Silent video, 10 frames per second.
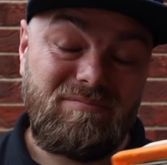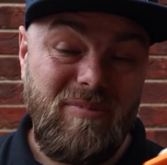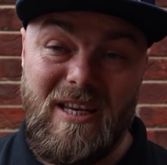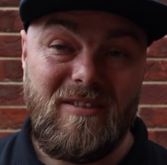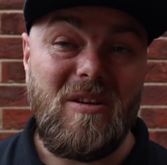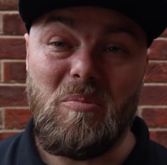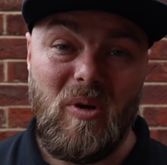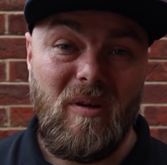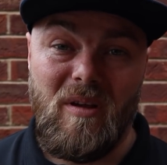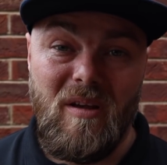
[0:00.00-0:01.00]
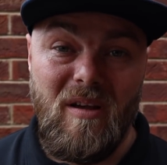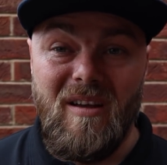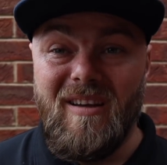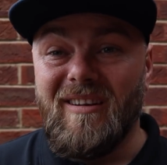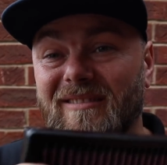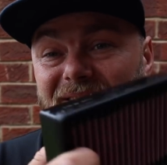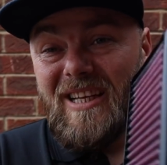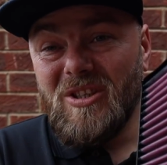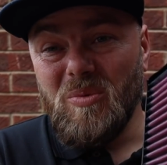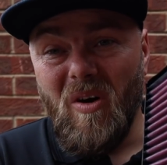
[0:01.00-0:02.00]
Plain simple.
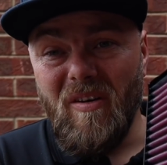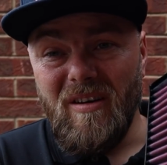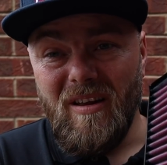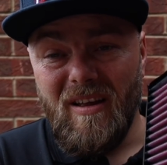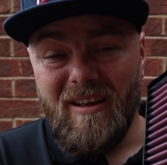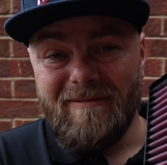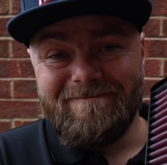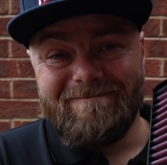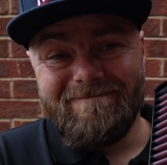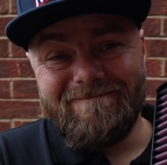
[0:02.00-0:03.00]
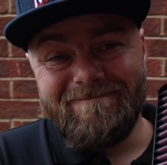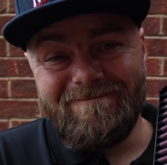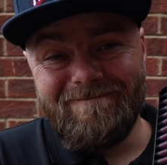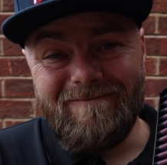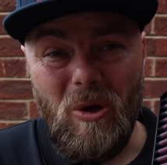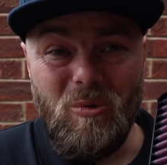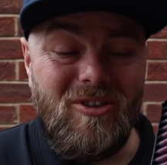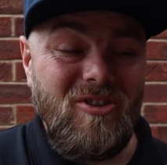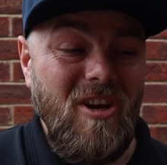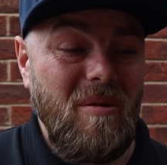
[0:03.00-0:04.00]
This one, I
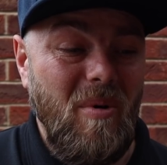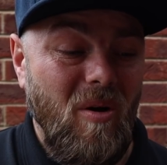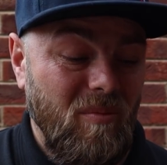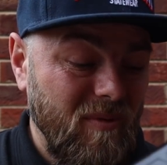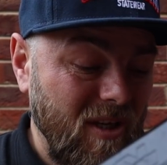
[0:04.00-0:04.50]
wouldn't say about